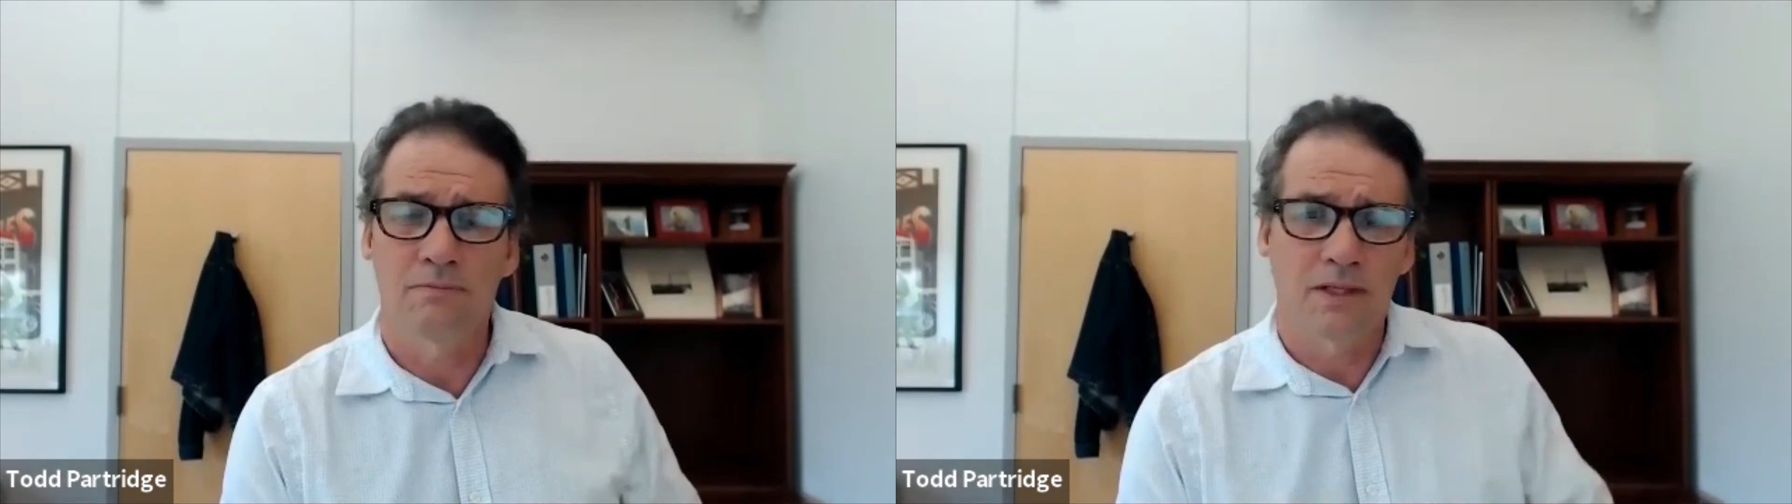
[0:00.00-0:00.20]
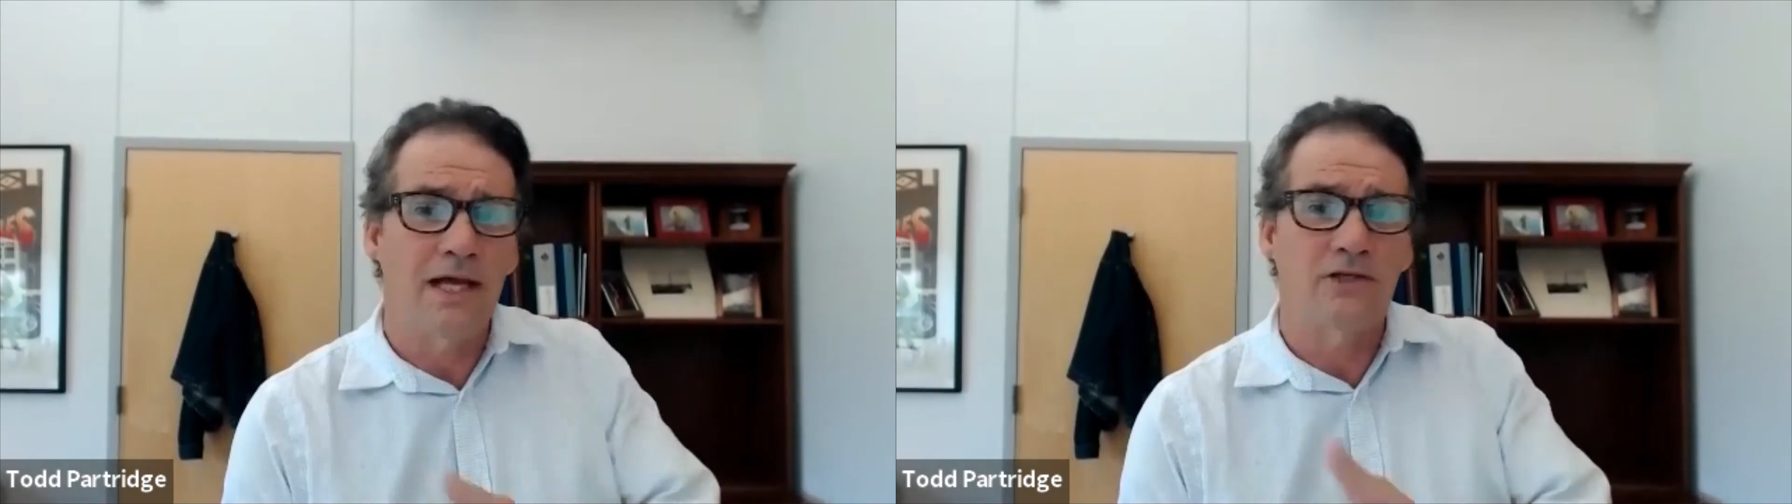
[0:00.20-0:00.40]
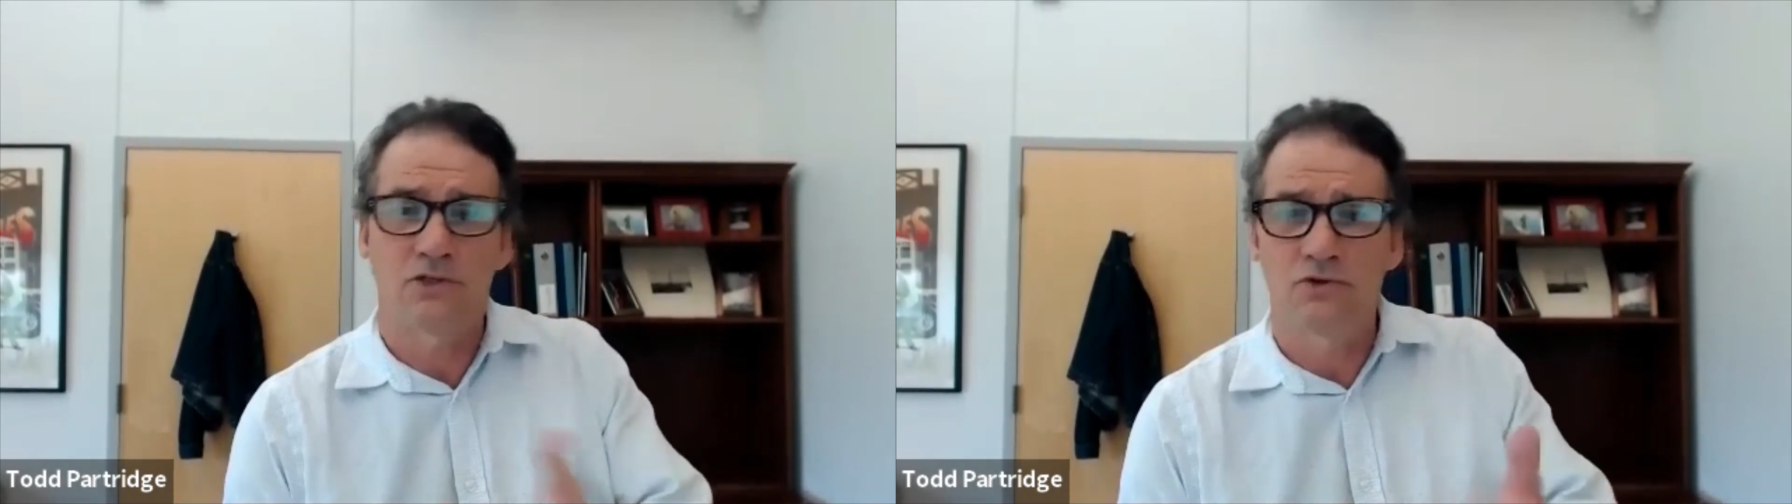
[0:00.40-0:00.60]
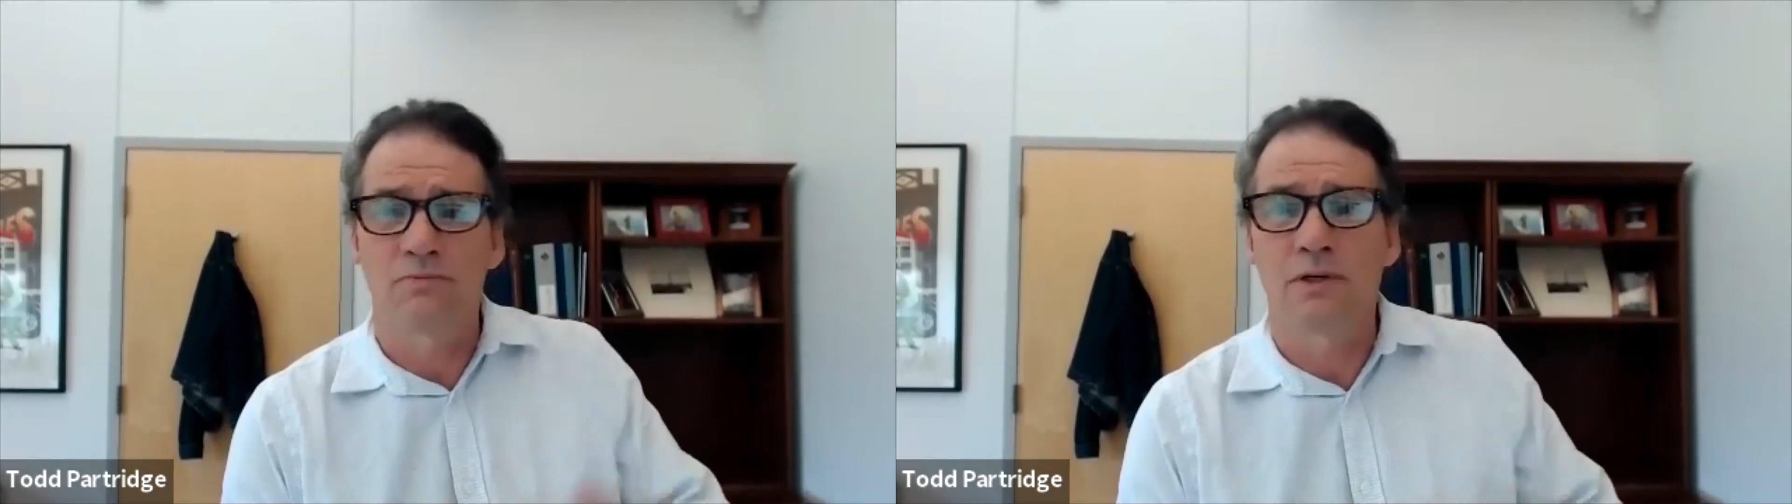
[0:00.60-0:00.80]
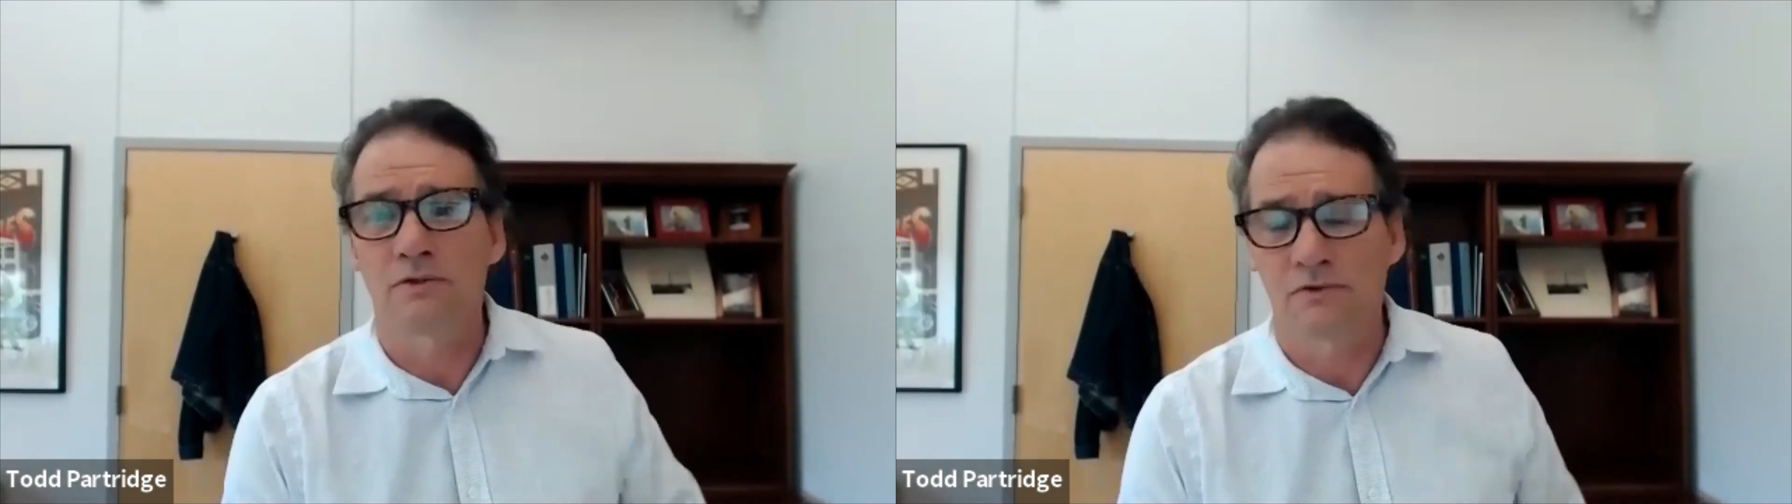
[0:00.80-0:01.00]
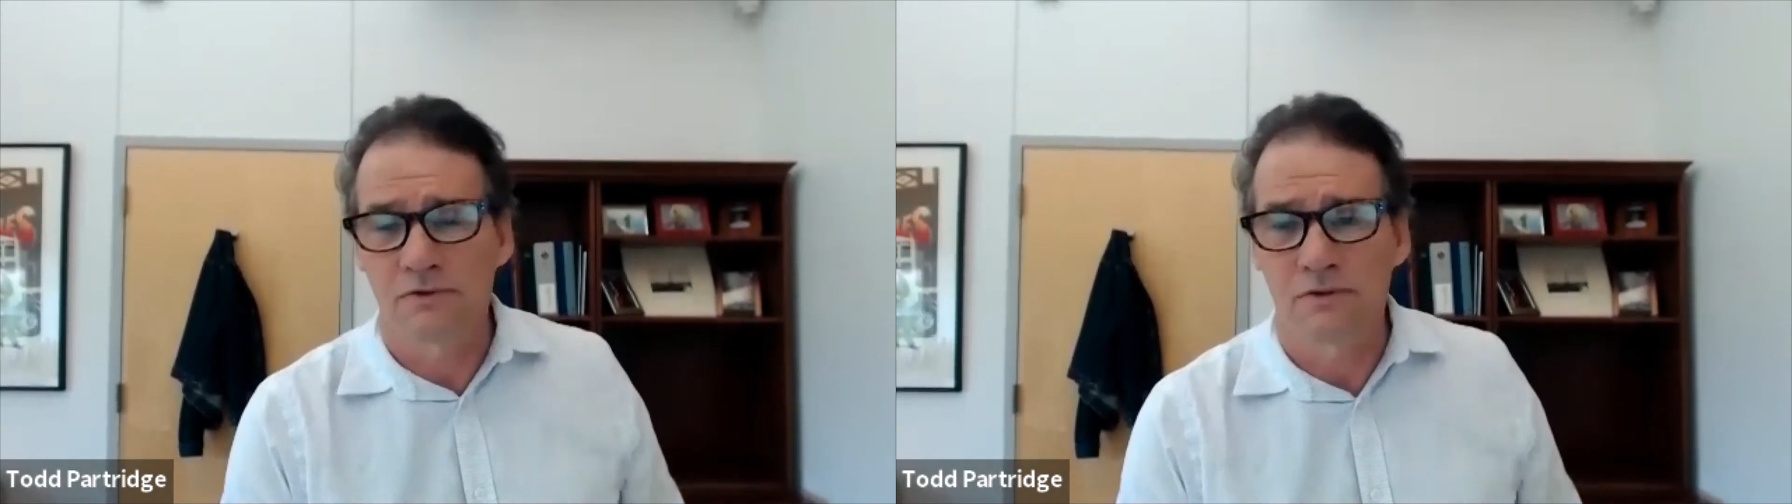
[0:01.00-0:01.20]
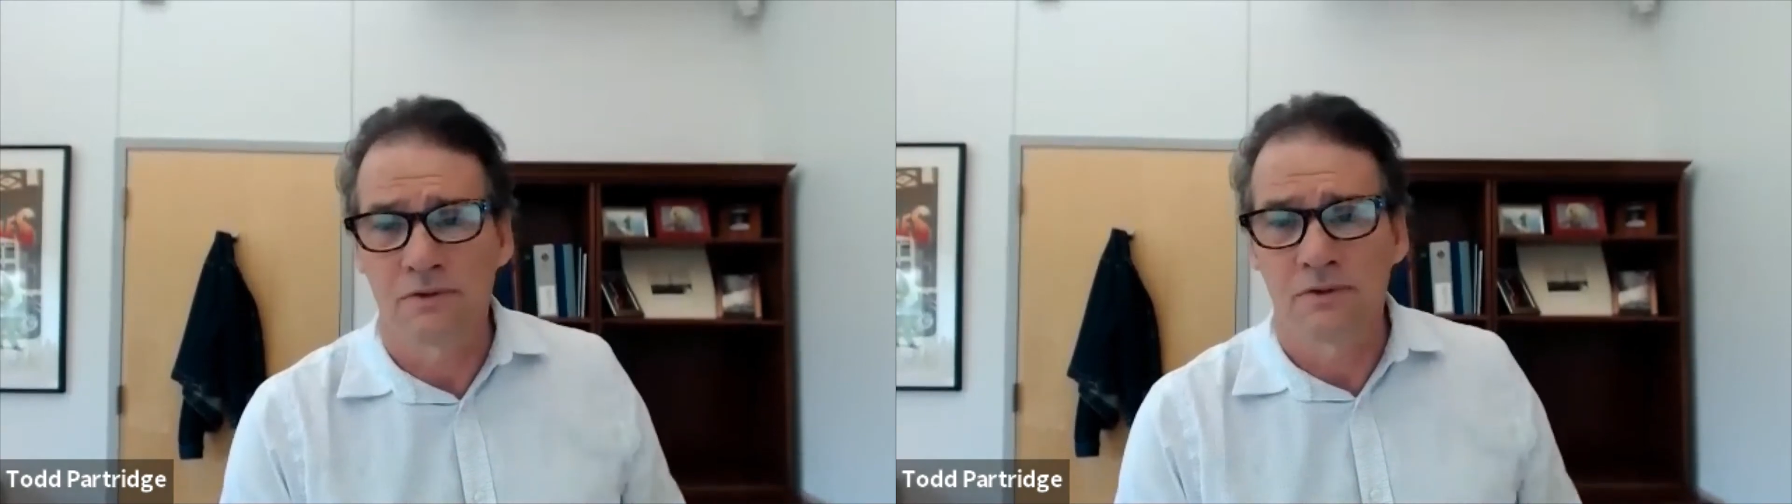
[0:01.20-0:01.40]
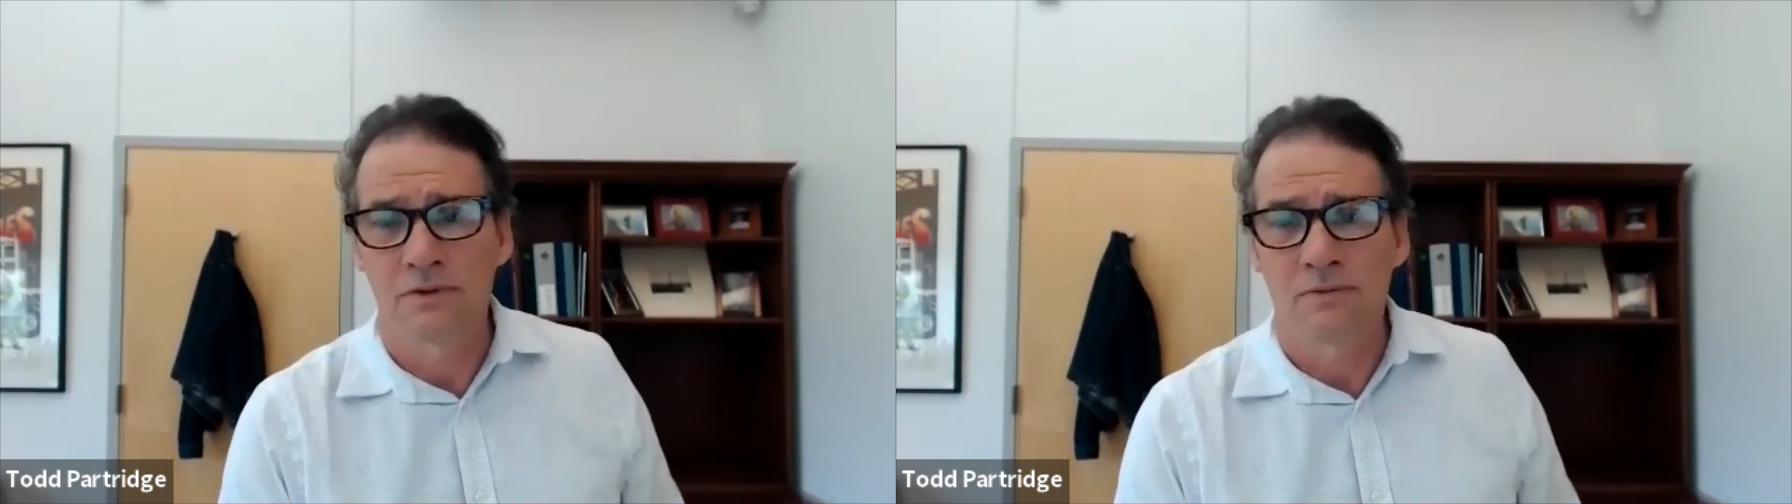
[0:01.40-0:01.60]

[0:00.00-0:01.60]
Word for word: last two months i